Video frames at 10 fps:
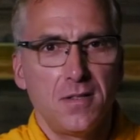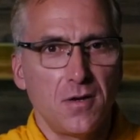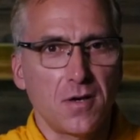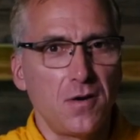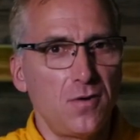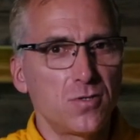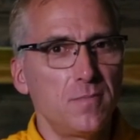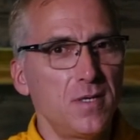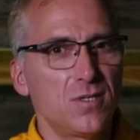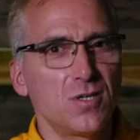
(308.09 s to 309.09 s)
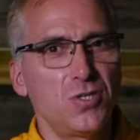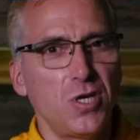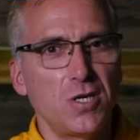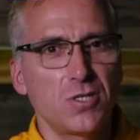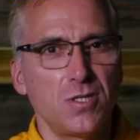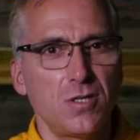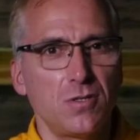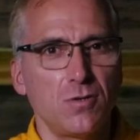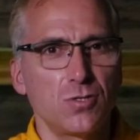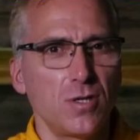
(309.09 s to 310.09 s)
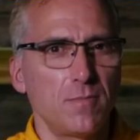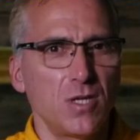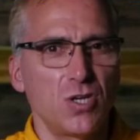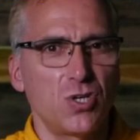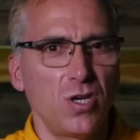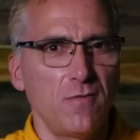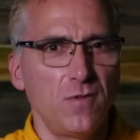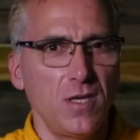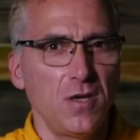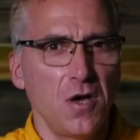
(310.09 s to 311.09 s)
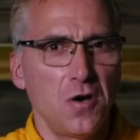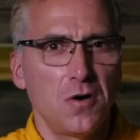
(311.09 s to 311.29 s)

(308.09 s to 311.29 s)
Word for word: there could also be a suggestion that there's something shifty